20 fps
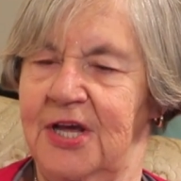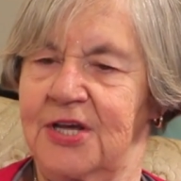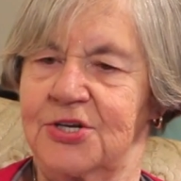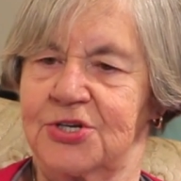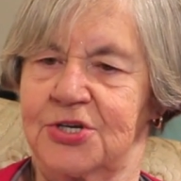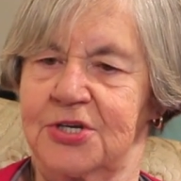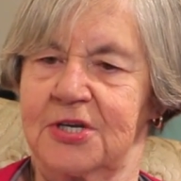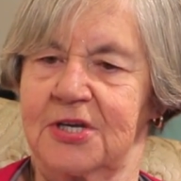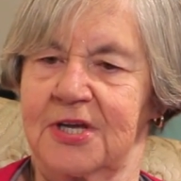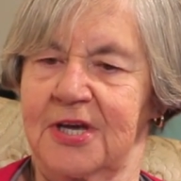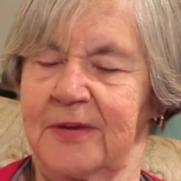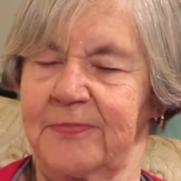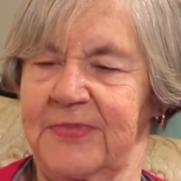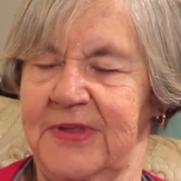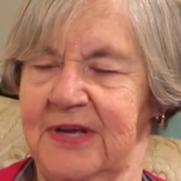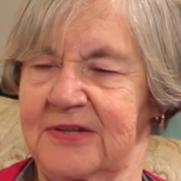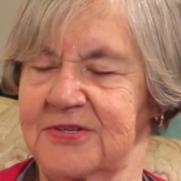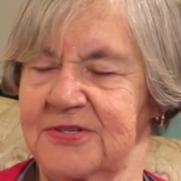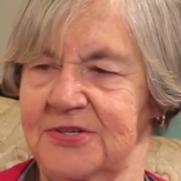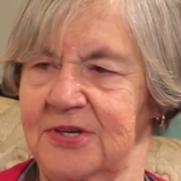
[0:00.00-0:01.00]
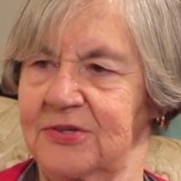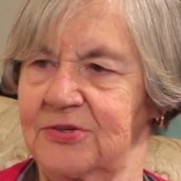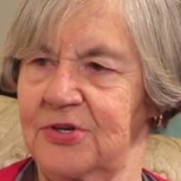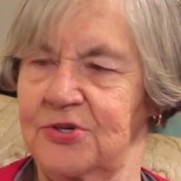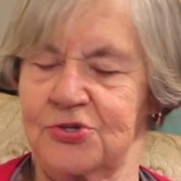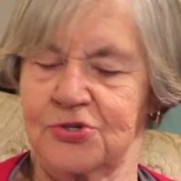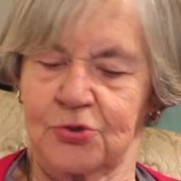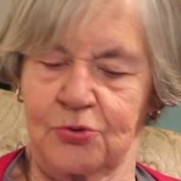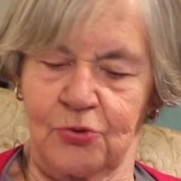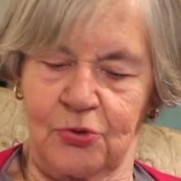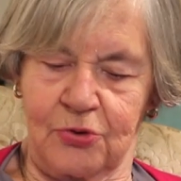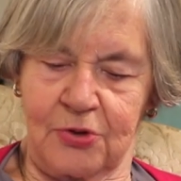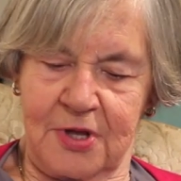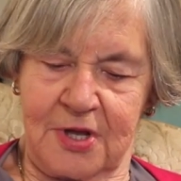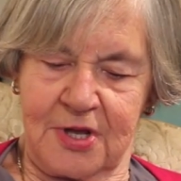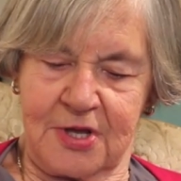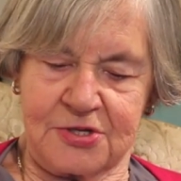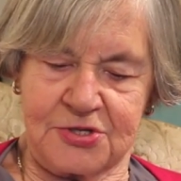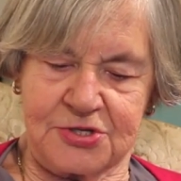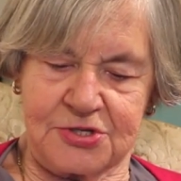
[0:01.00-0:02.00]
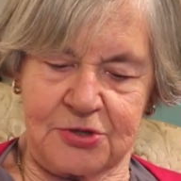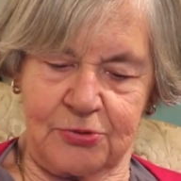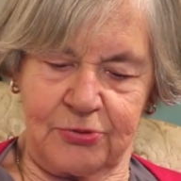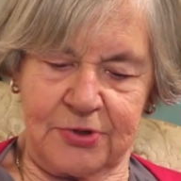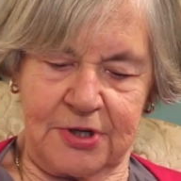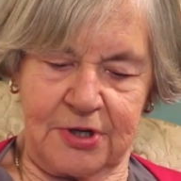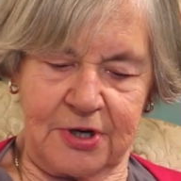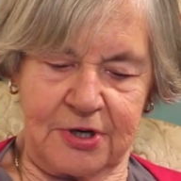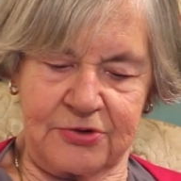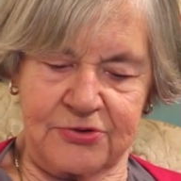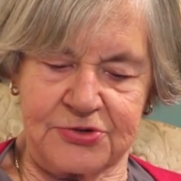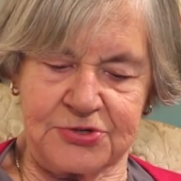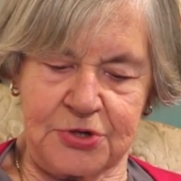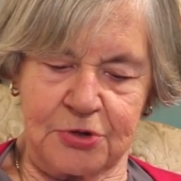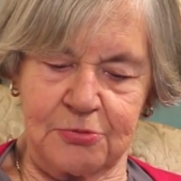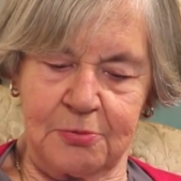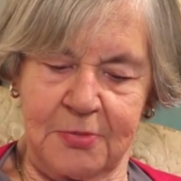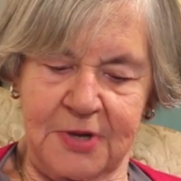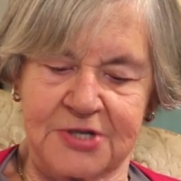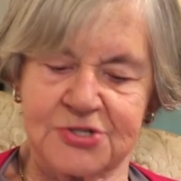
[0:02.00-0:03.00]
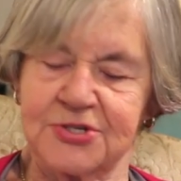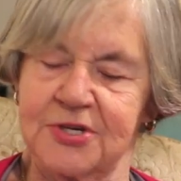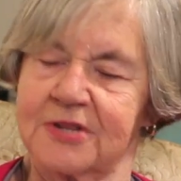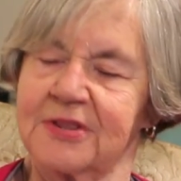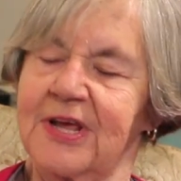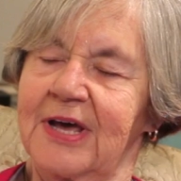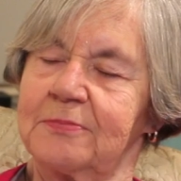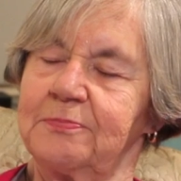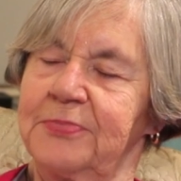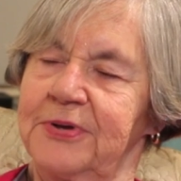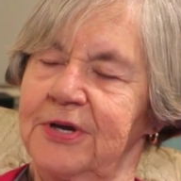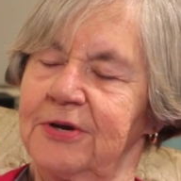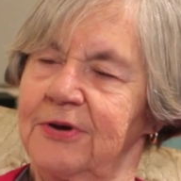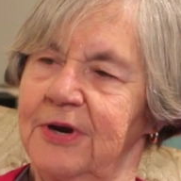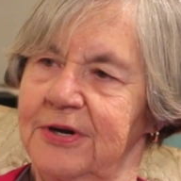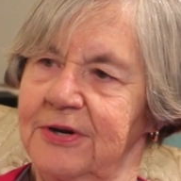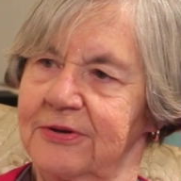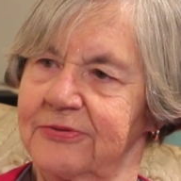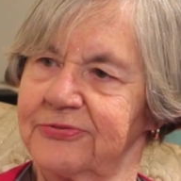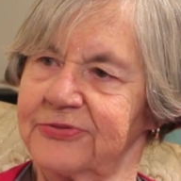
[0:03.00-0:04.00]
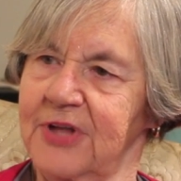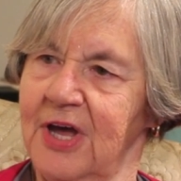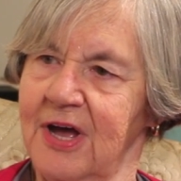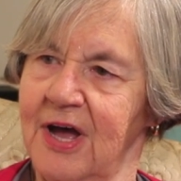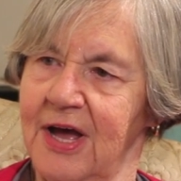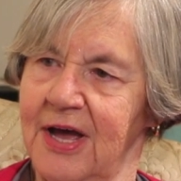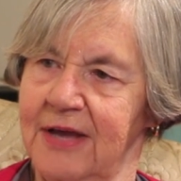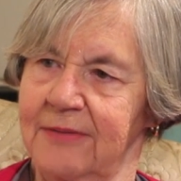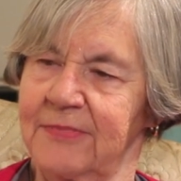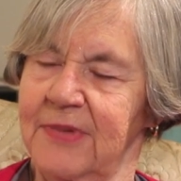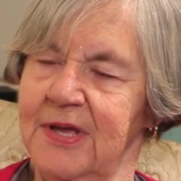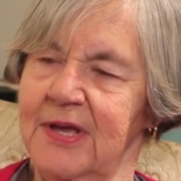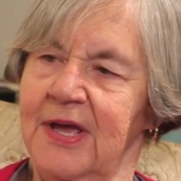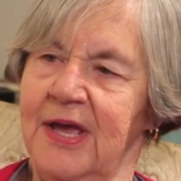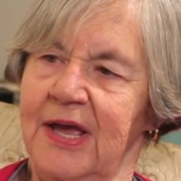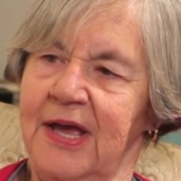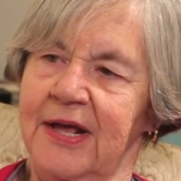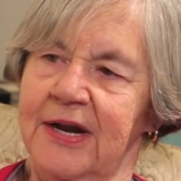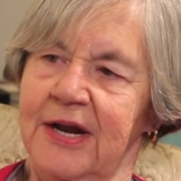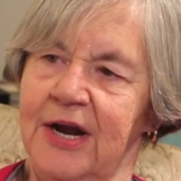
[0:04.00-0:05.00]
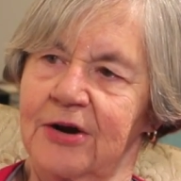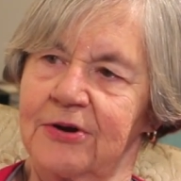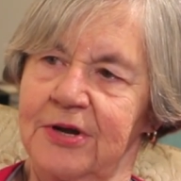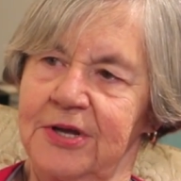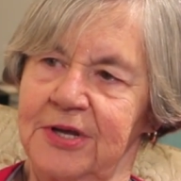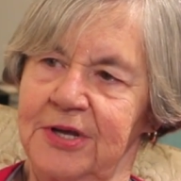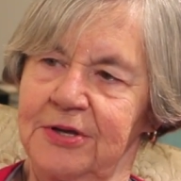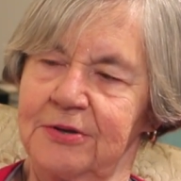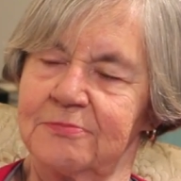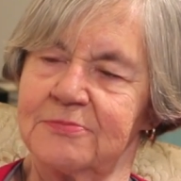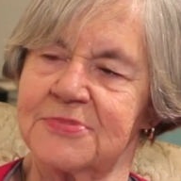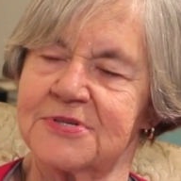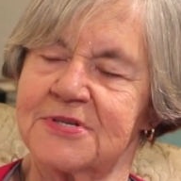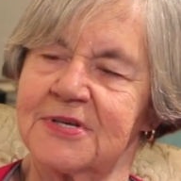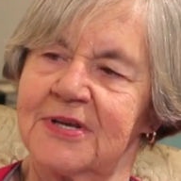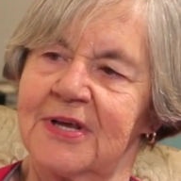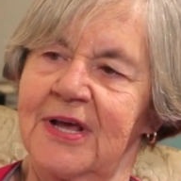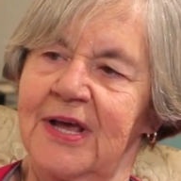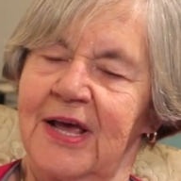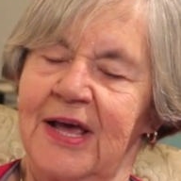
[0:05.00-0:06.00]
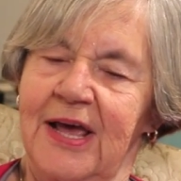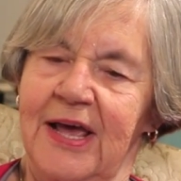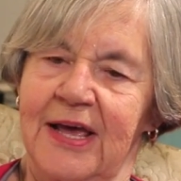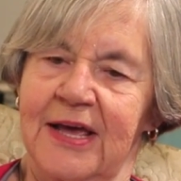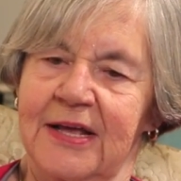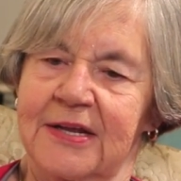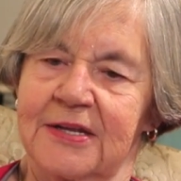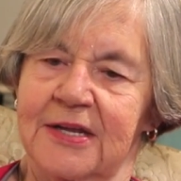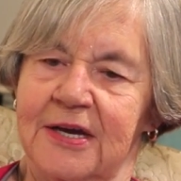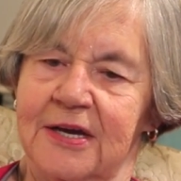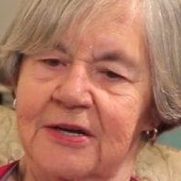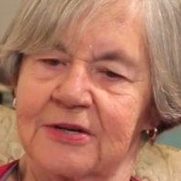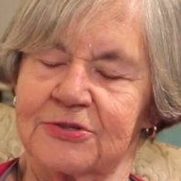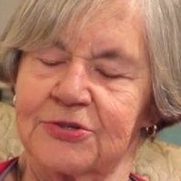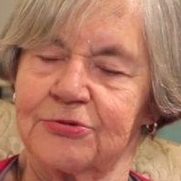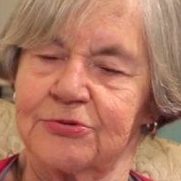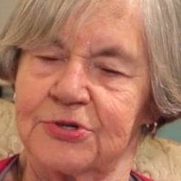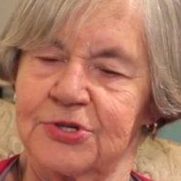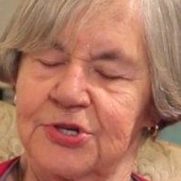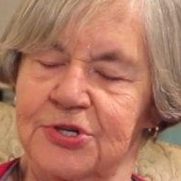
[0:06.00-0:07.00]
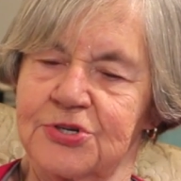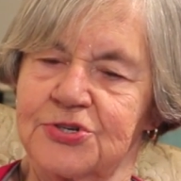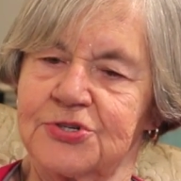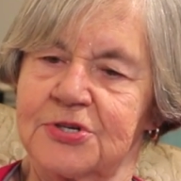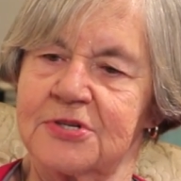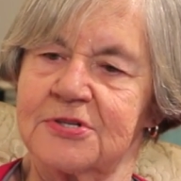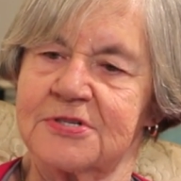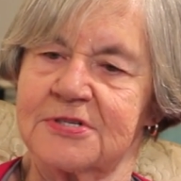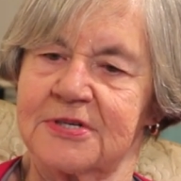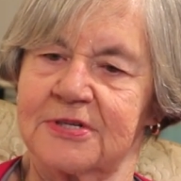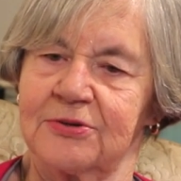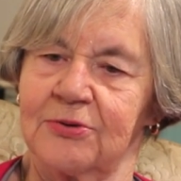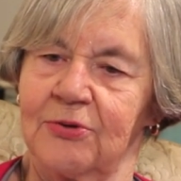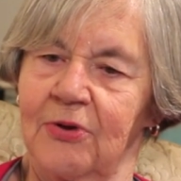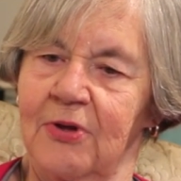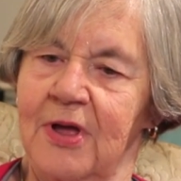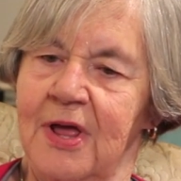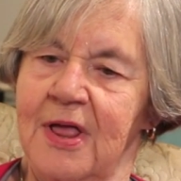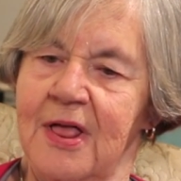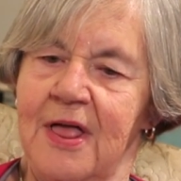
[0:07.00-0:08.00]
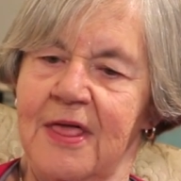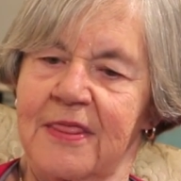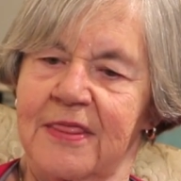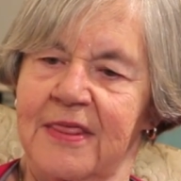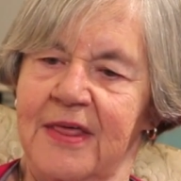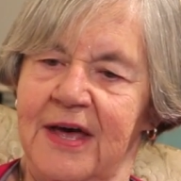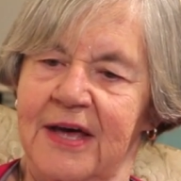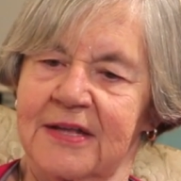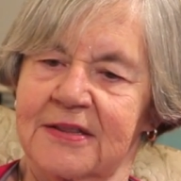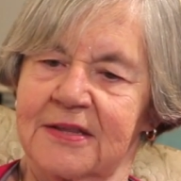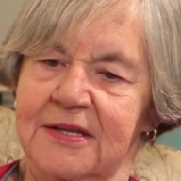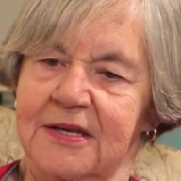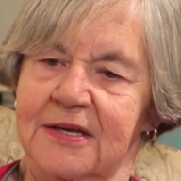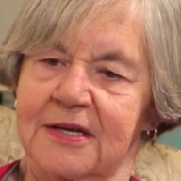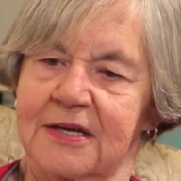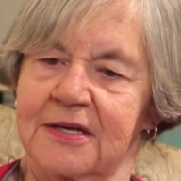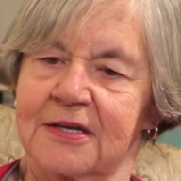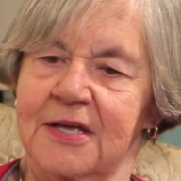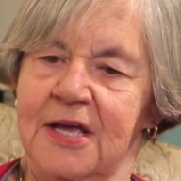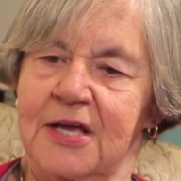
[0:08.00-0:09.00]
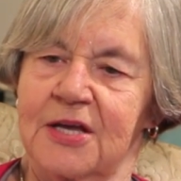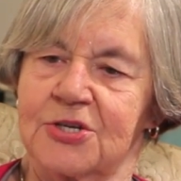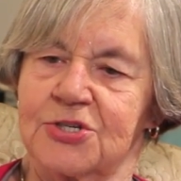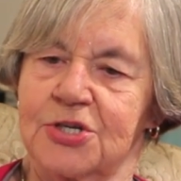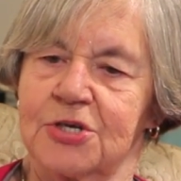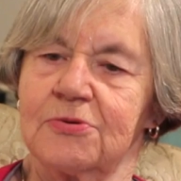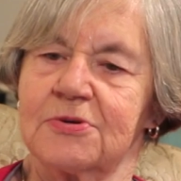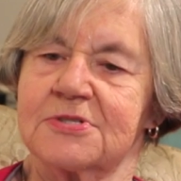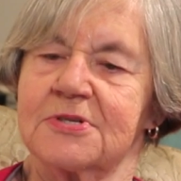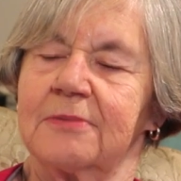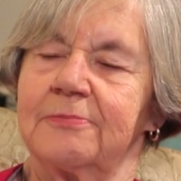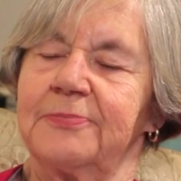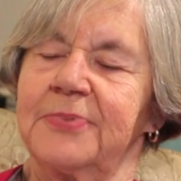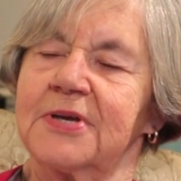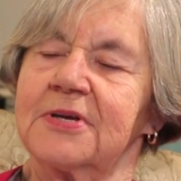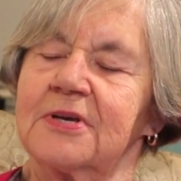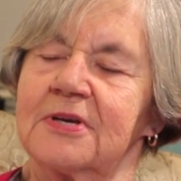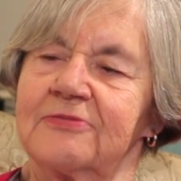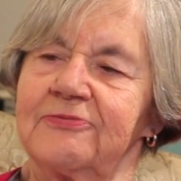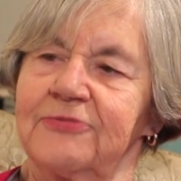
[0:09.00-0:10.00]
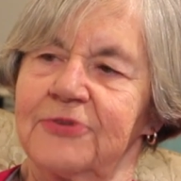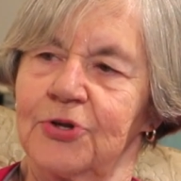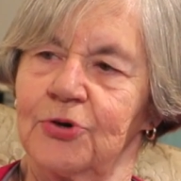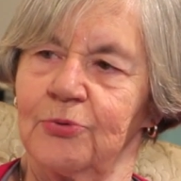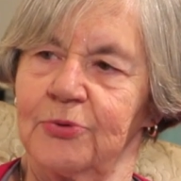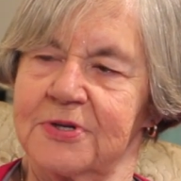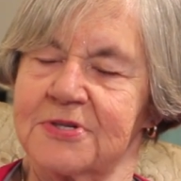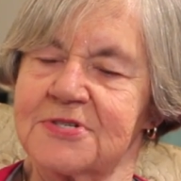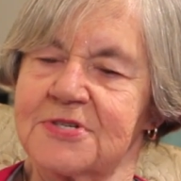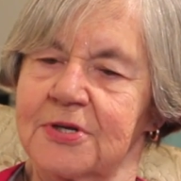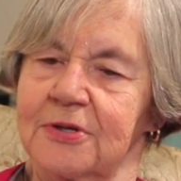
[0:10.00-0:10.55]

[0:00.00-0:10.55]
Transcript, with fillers: She kept that Sunday school so we learned so much at that period of time and our hymns and our traditions and all that uh, she was a big influence.